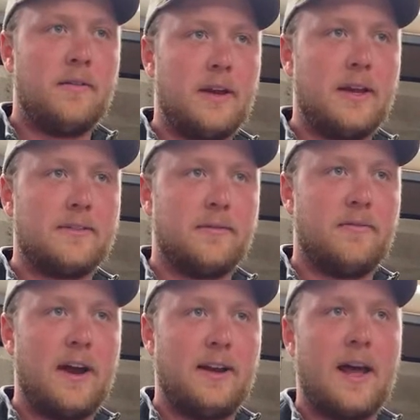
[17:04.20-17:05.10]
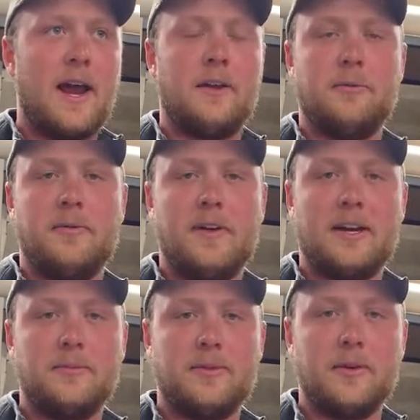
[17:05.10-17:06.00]
it's a fine line with
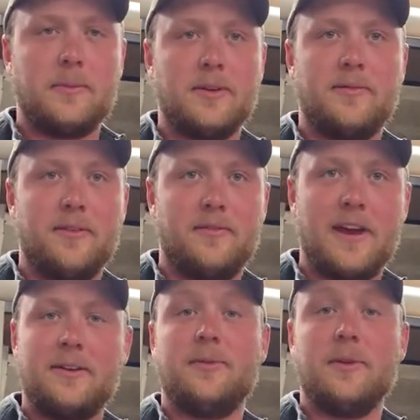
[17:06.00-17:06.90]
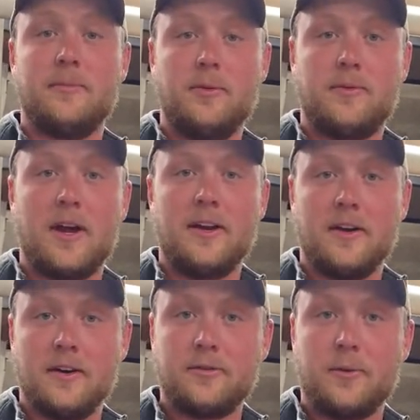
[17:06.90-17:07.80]
vacuum sealing because if you vacuum seal them too tight, you're
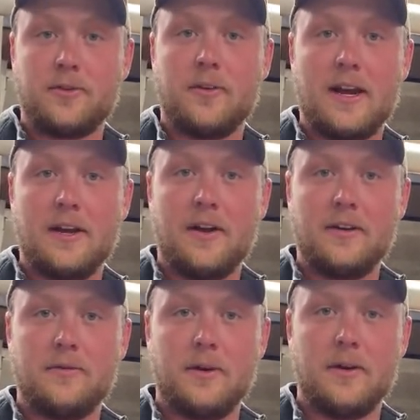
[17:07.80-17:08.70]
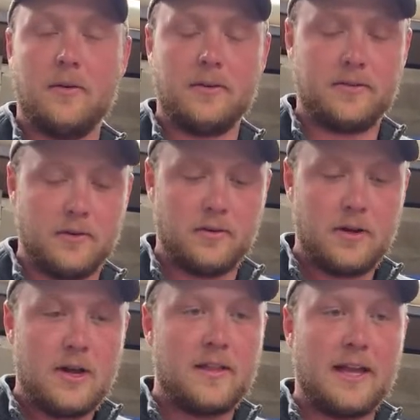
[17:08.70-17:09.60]
going to squish a lot of your eggs when you do it.
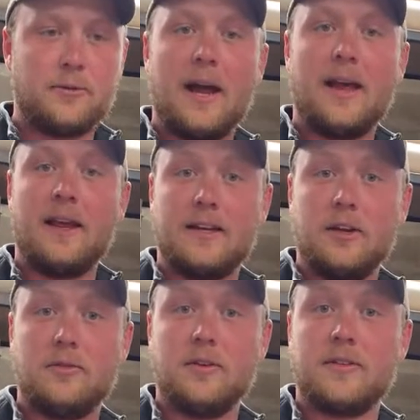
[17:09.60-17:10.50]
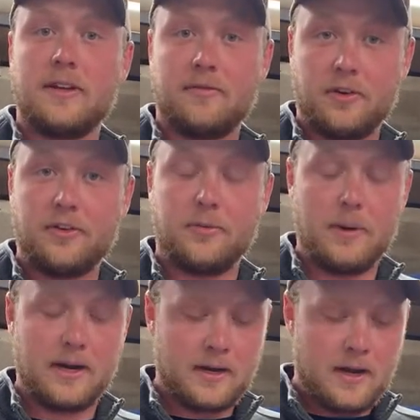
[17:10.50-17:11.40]
Absolutely. So that's why I like to use just like a freezer
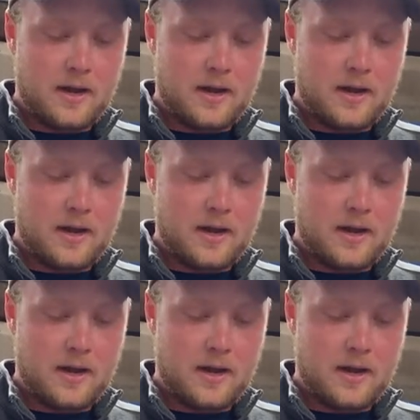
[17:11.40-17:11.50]
bag. And